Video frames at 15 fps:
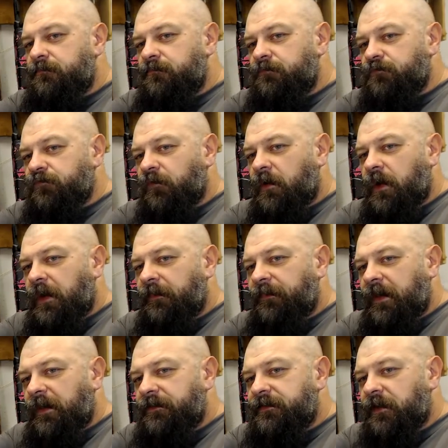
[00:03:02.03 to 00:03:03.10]
try
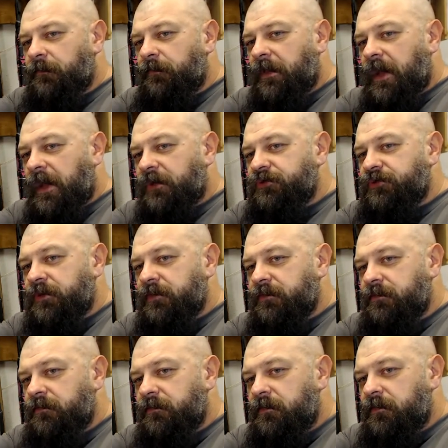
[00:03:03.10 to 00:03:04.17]
that double action,
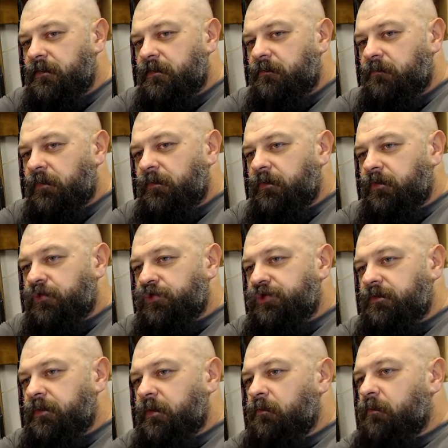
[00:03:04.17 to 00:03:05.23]
whether you're
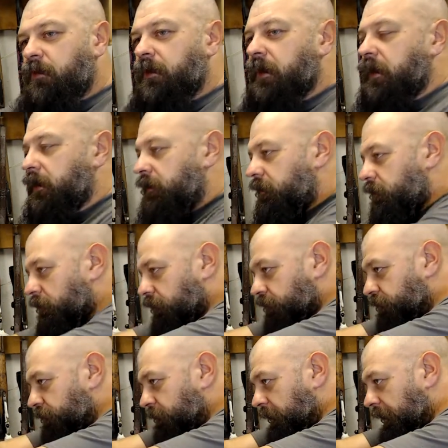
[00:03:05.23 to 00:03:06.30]
shooting one-handed or
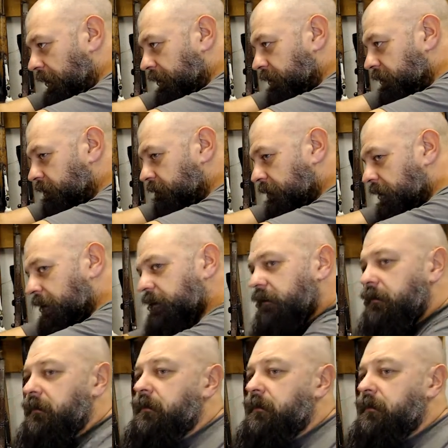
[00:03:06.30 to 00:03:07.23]
two-handed, right?